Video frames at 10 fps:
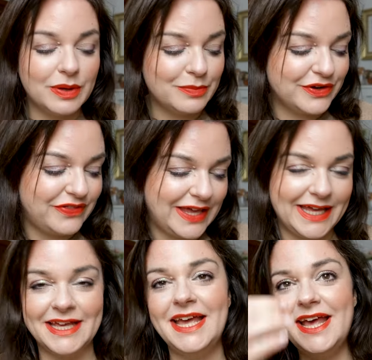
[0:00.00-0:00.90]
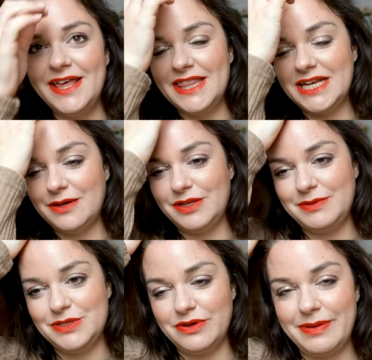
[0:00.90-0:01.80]
One more thing that I'm going to
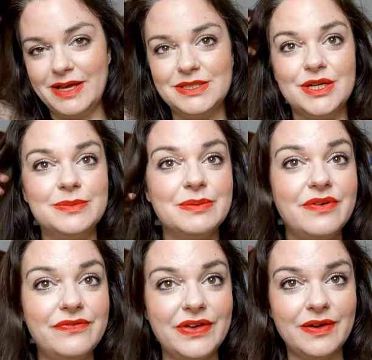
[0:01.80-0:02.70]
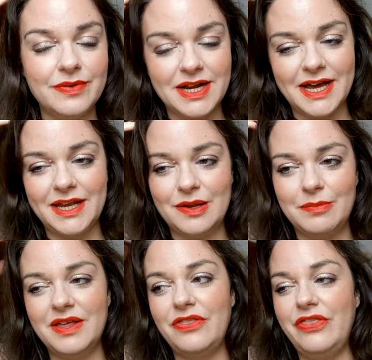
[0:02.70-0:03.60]
be talking about in terms of a favorite
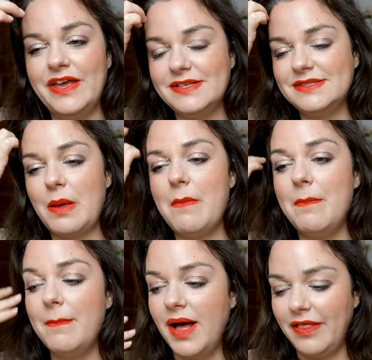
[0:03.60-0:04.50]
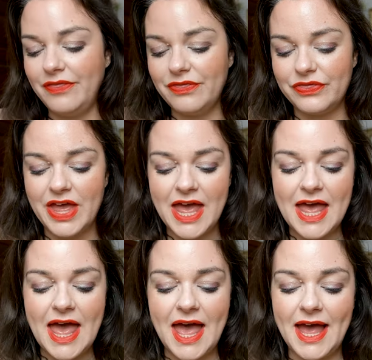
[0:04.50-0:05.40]
item this month.
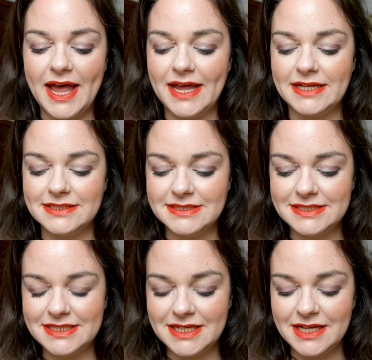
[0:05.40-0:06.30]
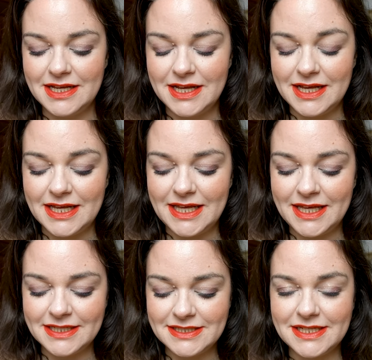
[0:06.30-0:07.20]
And
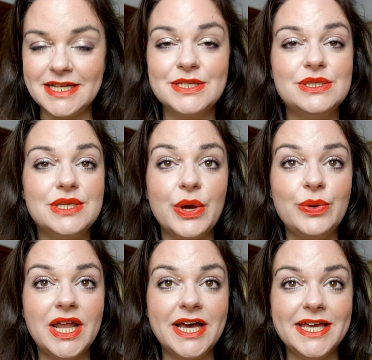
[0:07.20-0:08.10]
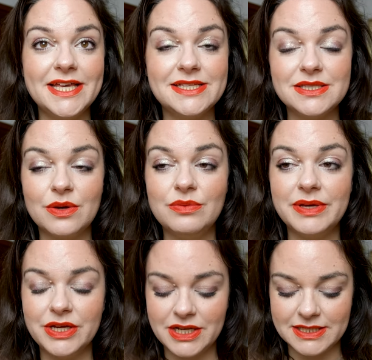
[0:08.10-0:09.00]
it is so nice. Oh
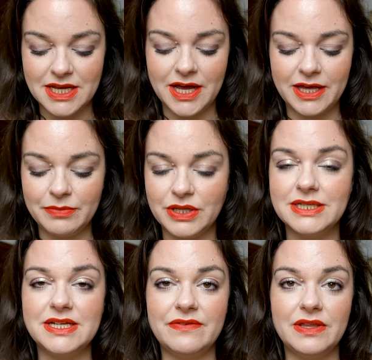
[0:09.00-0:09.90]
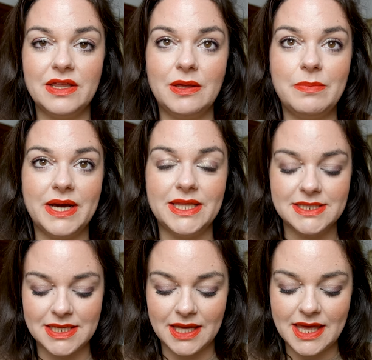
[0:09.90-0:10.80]
my goodness, I am going to definitely buy
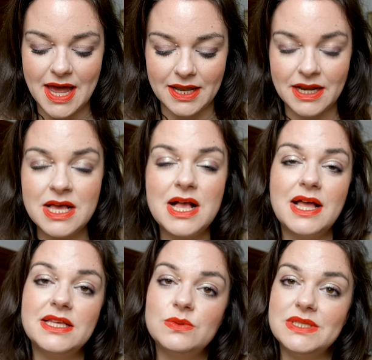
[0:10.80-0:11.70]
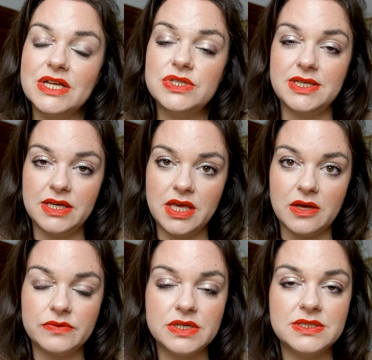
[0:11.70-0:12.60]
this again. This was actually a
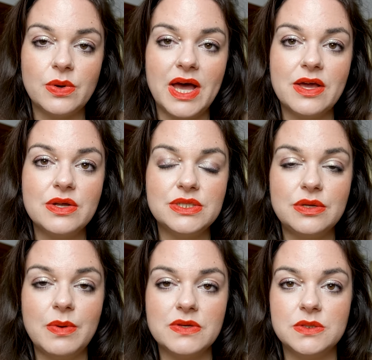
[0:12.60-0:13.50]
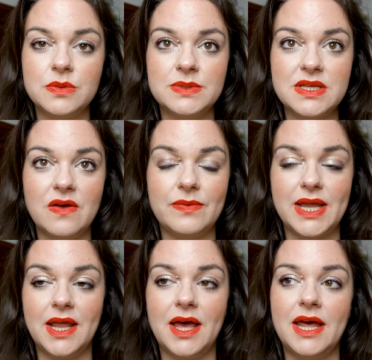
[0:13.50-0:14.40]
gift. So I got two boxes from
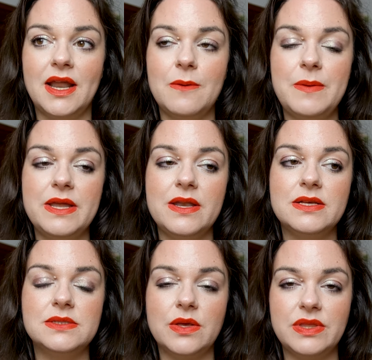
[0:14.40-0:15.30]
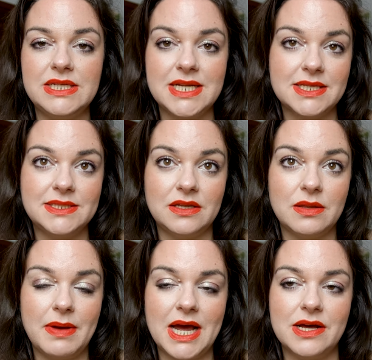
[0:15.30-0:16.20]
Stylevana and I've been slowly testing
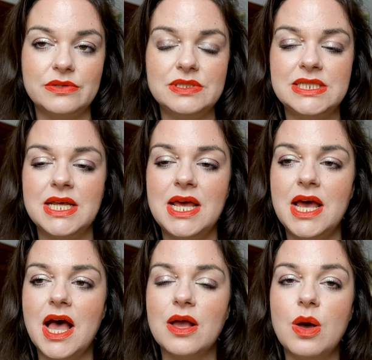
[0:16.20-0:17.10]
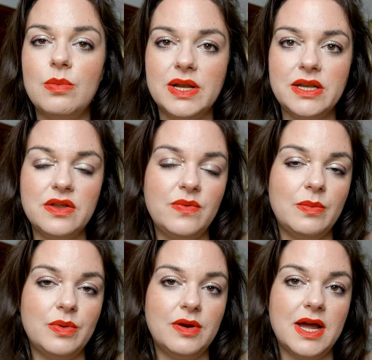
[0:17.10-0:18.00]
them out. I got one in
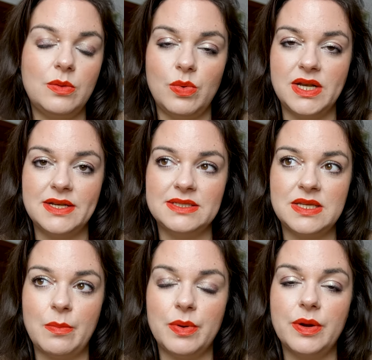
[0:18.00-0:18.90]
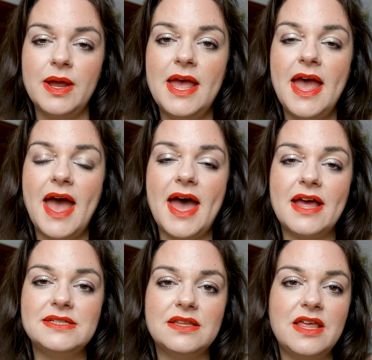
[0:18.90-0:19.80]
November and one in December
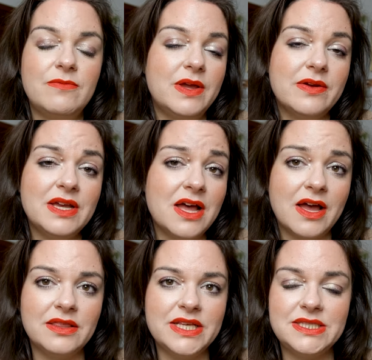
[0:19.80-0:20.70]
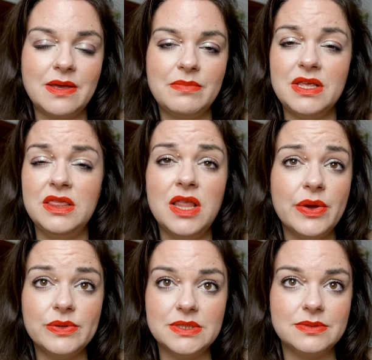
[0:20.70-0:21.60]
and they very kindly sent me
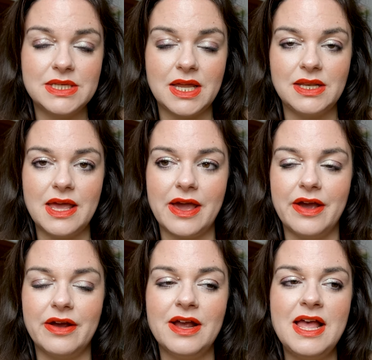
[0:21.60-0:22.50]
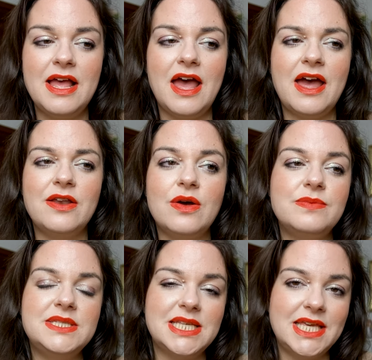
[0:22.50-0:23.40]
loads of skincare. And
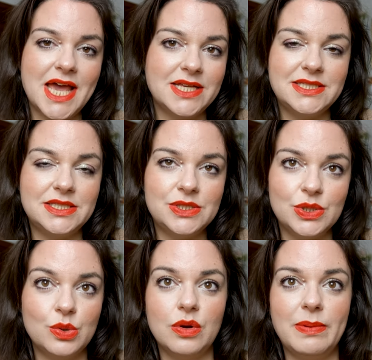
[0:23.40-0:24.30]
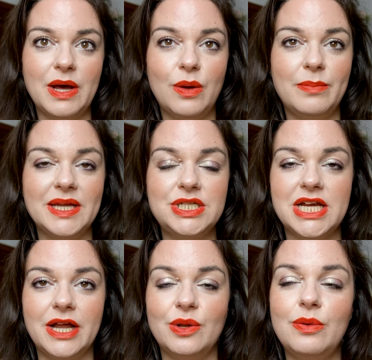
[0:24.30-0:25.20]
obviously, yes, it's to talk about on my
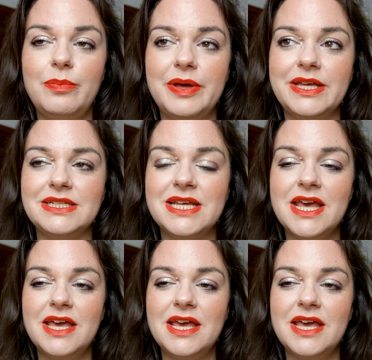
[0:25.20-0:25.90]
channel, but